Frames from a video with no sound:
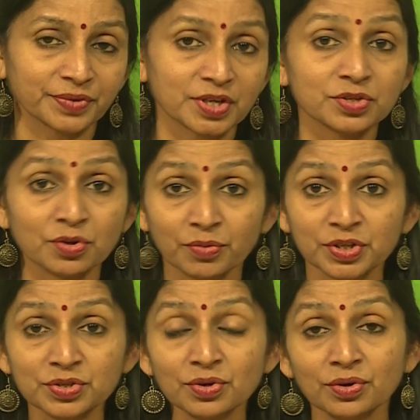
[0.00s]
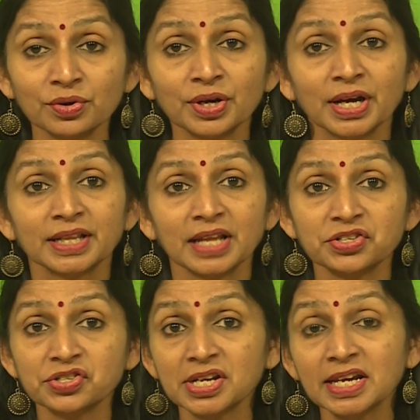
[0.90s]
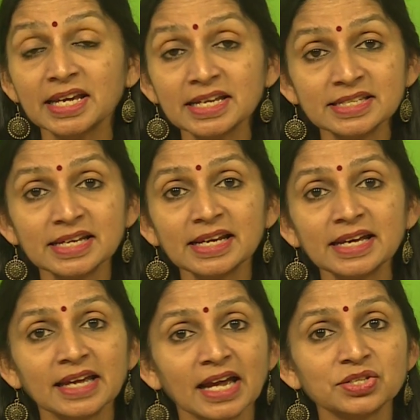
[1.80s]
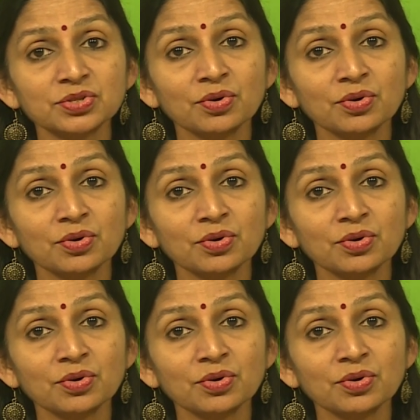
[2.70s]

so much so that she easily gets